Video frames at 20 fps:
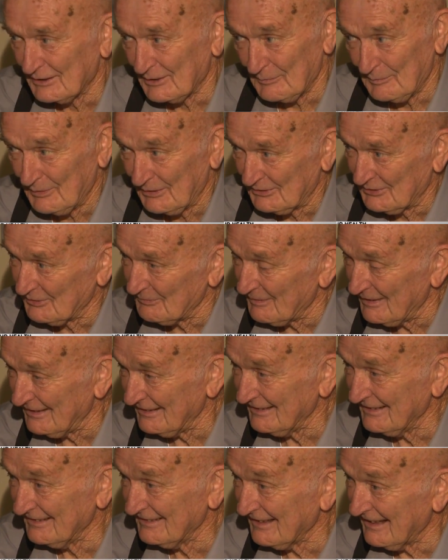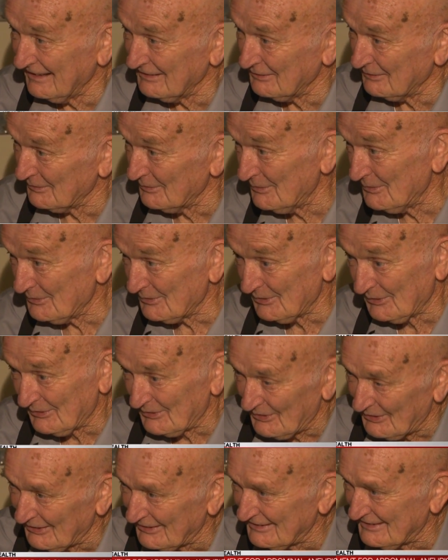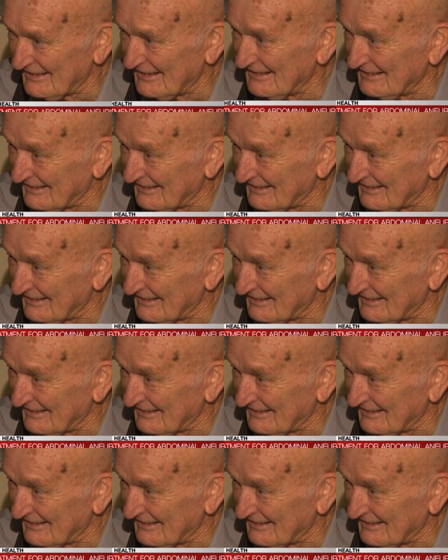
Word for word: Carl Marsden is getting a good look